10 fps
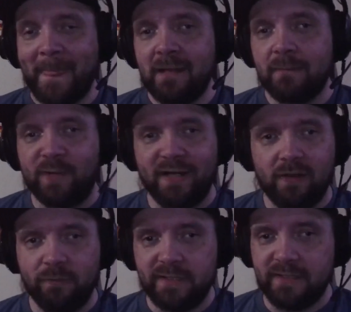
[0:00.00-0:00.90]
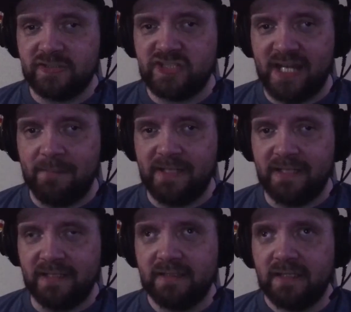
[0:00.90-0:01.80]
Bret Hart was still
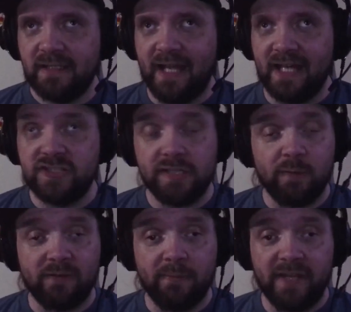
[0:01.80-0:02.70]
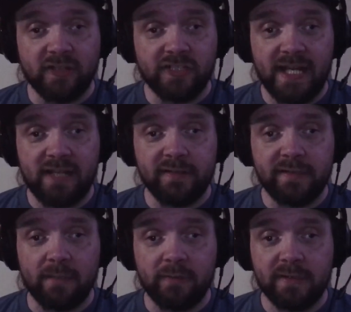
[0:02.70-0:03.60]
champion. Just won from The Undertaker at
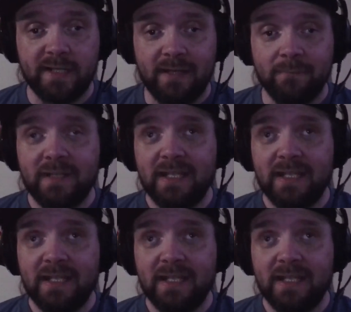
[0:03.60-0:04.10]
SummerSlam.